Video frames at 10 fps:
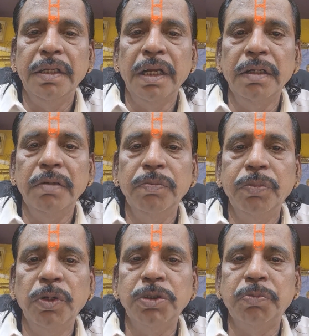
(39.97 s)
Then
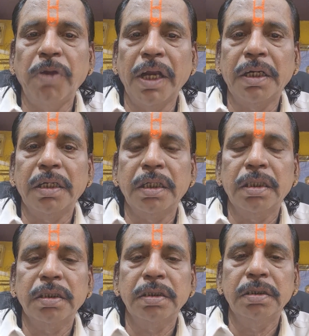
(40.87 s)
post fact
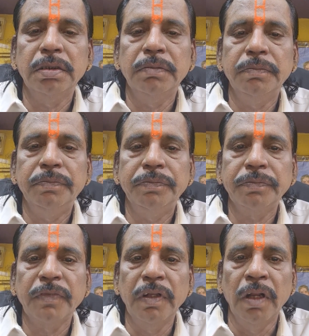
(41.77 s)

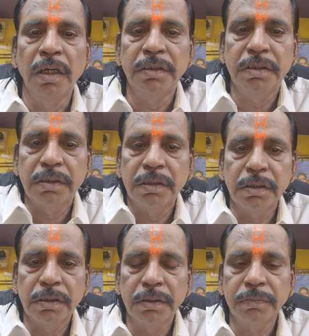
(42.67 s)
laws,
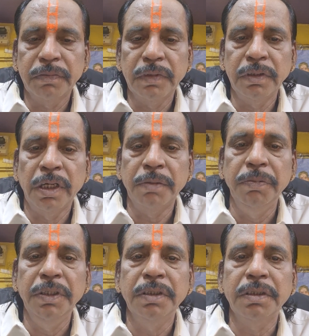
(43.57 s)
that
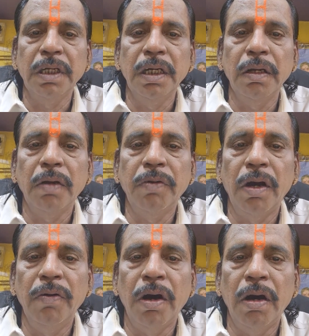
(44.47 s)
means
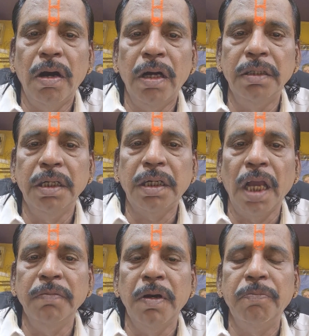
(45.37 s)
at the
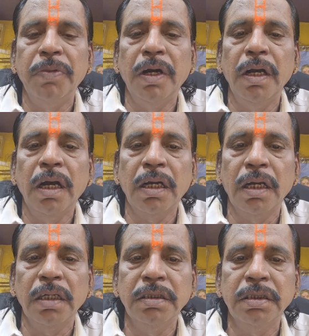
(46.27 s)
time of
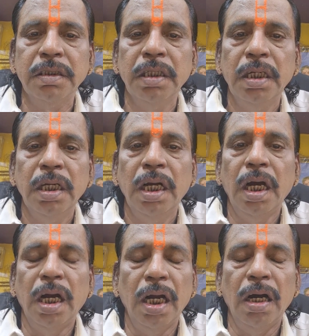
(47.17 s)
occurrence,
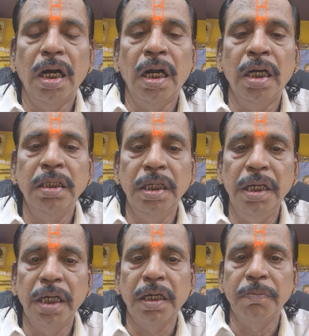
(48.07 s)
on the
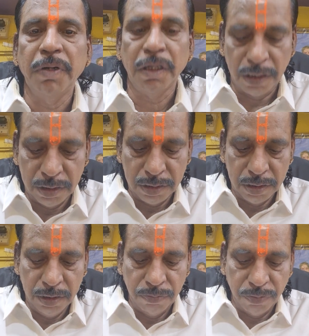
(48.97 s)
date of
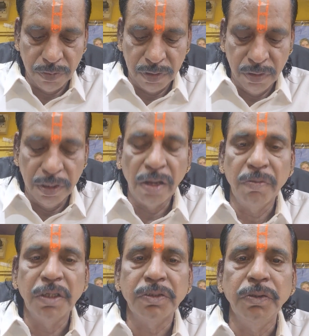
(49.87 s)
occurrence, if
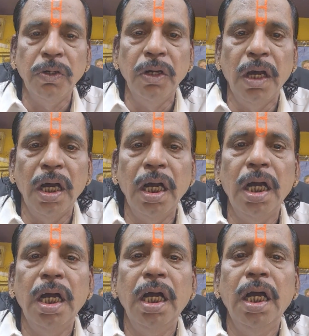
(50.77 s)
there was no law
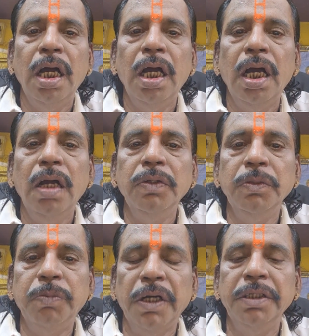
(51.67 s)

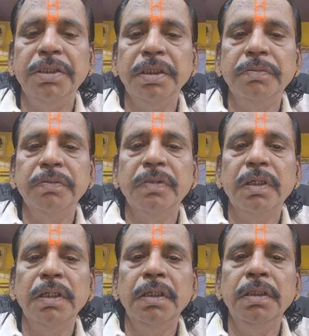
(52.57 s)
to punish him,
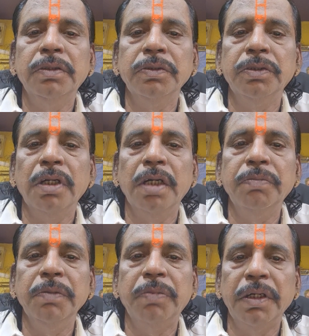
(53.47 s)
he should
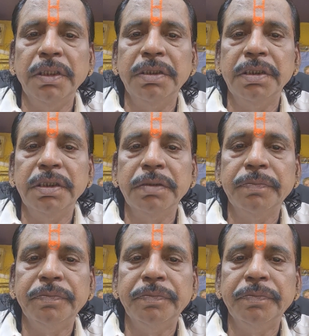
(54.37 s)
not be punished.